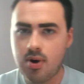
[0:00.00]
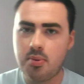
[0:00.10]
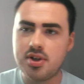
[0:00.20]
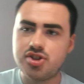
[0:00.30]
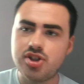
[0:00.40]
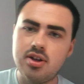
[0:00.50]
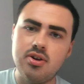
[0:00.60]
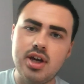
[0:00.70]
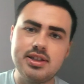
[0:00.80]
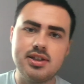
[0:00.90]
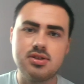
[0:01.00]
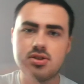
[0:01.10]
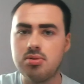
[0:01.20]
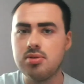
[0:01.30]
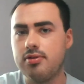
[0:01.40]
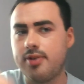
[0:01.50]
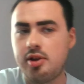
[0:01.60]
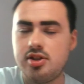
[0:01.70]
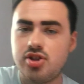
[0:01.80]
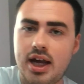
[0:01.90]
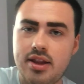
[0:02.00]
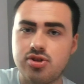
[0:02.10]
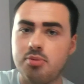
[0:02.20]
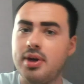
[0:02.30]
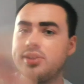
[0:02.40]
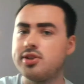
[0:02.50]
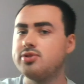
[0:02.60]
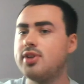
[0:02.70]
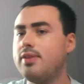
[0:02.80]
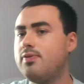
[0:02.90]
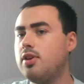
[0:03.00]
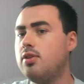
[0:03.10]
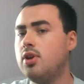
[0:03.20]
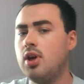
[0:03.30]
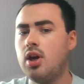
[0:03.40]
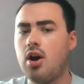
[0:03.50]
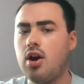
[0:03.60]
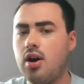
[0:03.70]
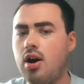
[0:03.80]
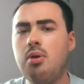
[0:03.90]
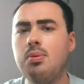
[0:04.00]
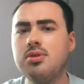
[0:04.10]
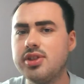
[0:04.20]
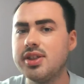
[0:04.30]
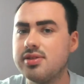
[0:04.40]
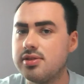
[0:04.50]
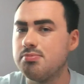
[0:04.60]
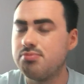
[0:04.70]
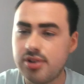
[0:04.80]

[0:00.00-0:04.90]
What I want to show you is this cool little feature at the top here. So say if you are wanting some